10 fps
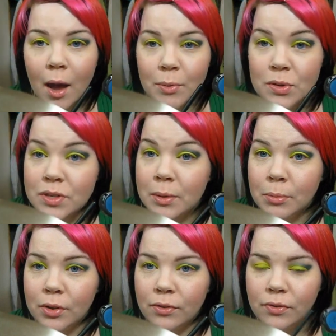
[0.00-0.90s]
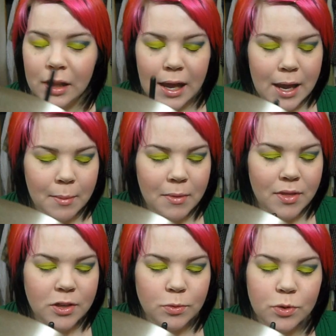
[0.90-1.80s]
I'm using Blue Flame.
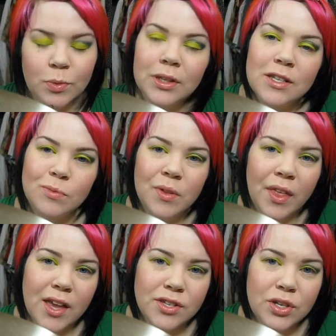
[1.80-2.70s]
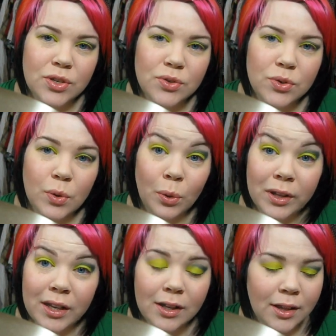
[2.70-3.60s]
This was released with last year's Cool
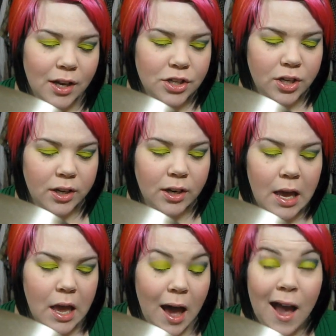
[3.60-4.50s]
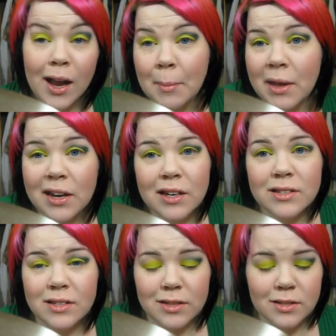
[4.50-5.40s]
Heat collection. I got mine at a
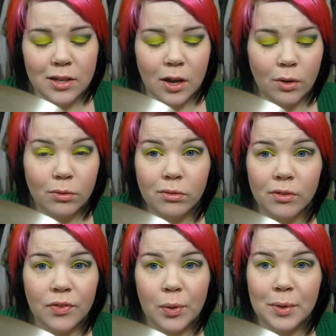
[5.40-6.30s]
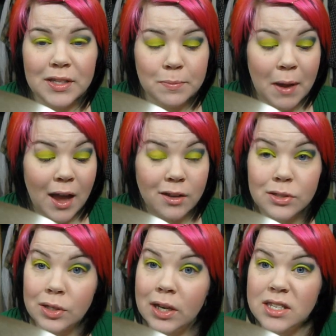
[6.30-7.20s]
CCO a few weeks back,
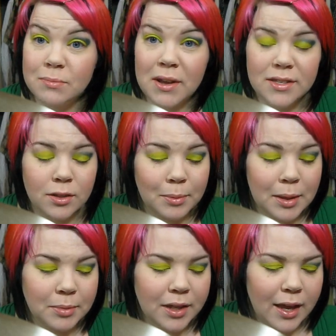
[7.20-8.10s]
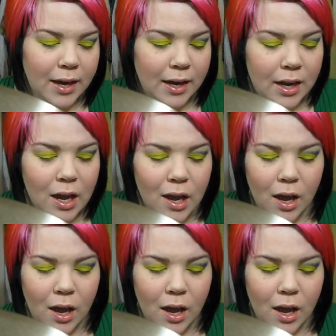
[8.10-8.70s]
so you guys might still be able to get it.